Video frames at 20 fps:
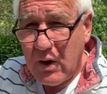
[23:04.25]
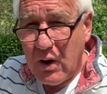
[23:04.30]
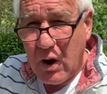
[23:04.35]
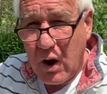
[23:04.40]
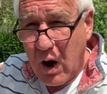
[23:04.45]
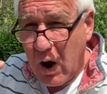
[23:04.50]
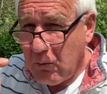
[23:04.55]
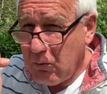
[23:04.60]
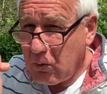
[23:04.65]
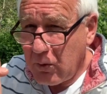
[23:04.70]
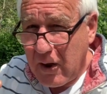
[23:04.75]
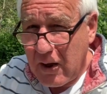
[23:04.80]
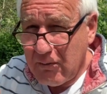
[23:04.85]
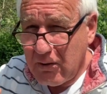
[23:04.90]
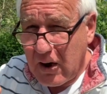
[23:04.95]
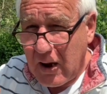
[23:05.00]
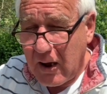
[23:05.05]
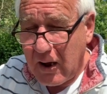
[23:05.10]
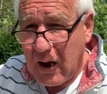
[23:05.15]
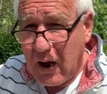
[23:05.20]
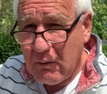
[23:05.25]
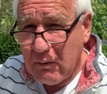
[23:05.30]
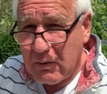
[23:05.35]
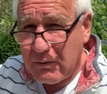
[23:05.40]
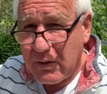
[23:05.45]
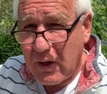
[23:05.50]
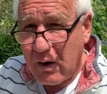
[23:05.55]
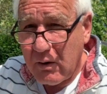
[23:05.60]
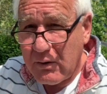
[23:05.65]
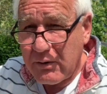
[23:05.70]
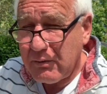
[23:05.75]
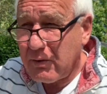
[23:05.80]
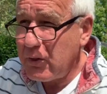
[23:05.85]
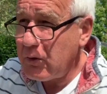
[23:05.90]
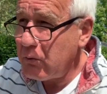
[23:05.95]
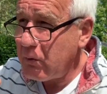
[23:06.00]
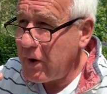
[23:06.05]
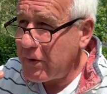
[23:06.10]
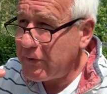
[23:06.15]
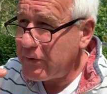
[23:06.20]
I will never let go of those. For the
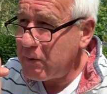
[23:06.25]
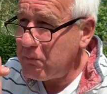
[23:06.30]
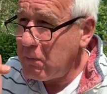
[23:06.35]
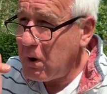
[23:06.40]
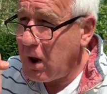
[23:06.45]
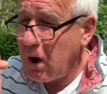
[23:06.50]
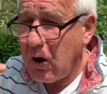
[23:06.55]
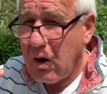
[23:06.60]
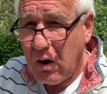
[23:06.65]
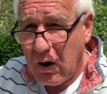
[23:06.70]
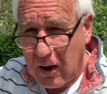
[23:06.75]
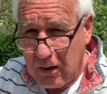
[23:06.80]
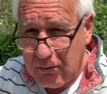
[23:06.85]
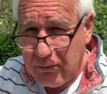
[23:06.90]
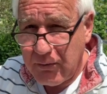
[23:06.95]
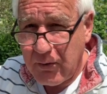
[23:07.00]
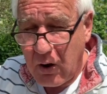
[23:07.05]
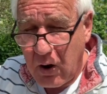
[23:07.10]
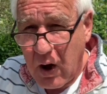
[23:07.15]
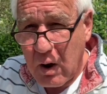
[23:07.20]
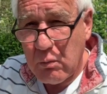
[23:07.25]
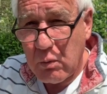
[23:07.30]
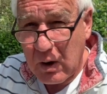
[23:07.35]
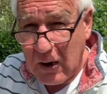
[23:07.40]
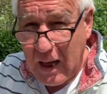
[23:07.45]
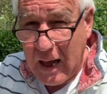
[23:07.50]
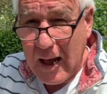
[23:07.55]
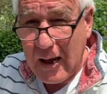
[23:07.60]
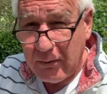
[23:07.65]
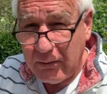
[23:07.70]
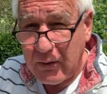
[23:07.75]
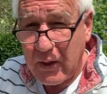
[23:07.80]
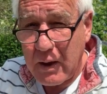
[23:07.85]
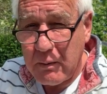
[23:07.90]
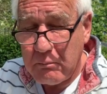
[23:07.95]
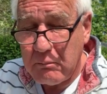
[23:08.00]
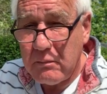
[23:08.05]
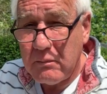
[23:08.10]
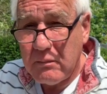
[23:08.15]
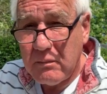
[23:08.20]
rest of my life, I will hound
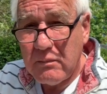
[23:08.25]
them.